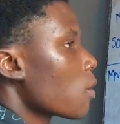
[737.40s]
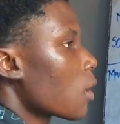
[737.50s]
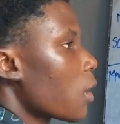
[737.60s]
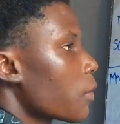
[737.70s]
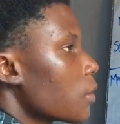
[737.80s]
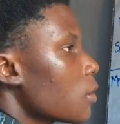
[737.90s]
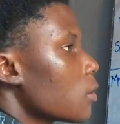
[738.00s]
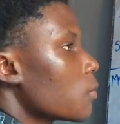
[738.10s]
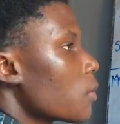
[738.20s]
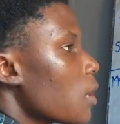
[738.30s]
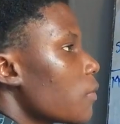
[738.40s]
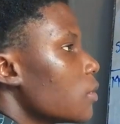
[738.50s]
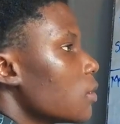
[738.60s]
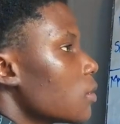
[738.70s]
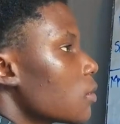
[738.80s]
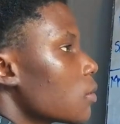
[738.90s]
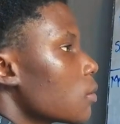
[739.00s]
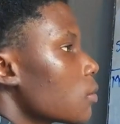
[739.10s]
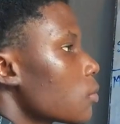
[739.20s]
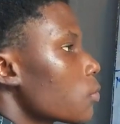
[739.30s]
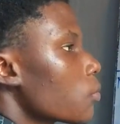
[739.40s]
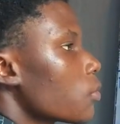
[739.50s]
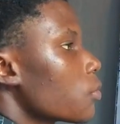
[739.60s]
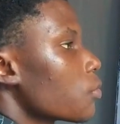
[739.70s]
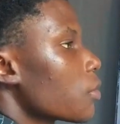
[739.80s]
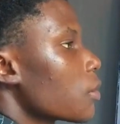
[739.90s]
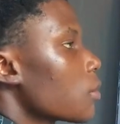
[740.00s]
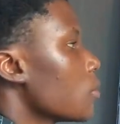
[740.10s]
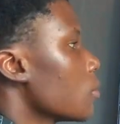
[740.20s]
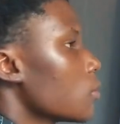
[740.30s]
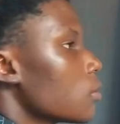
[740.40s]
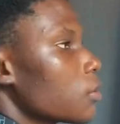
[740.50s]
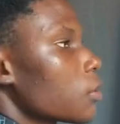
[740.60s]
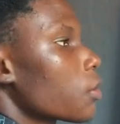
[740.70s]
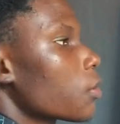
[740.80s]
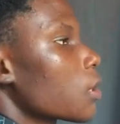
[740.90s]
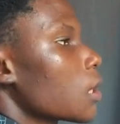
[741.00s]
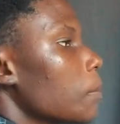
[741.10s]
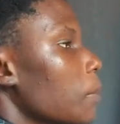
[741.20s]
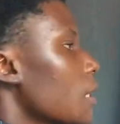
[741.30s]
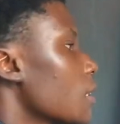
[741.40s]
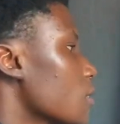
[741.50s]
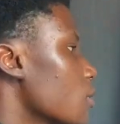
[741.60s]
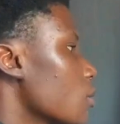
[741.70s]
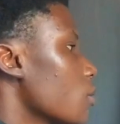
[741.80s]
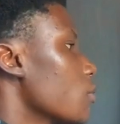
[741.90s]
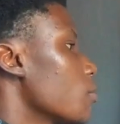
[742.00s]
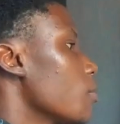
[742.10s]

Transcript: carry down, we have this 200. So you can balance this off.